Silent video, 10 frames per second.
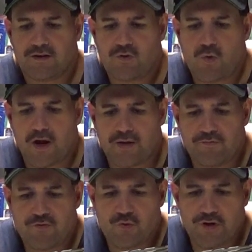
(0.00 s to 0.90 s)

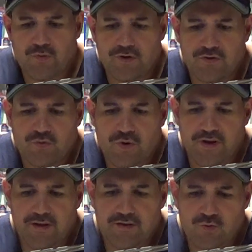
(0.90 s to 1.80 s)
Quantum
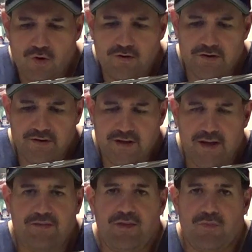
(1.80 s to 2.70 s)
4120 1200
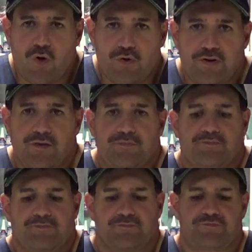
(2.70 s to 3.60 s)
kV motor.
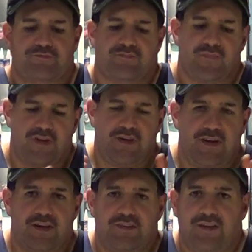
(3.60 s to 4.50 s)
He
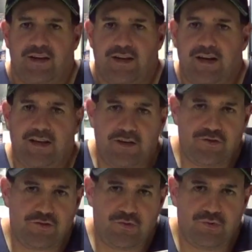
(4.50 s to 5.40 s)
hasn't had any
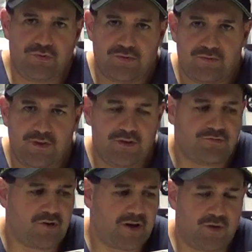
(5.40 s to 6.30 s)
issues. He's
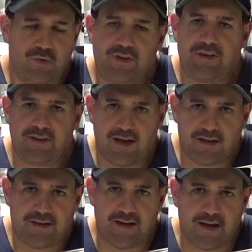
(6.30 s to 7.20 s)
running it with the
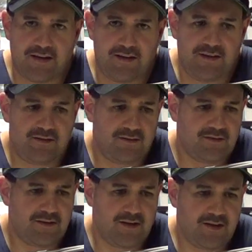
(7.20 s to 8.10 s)
Talon 90,
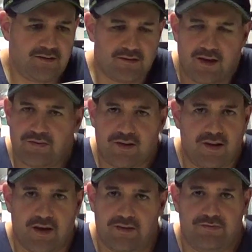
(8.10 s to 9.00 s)
and he's loving
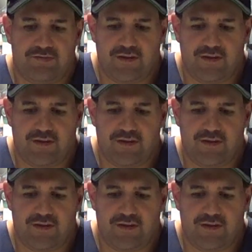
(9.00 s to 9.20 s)
life.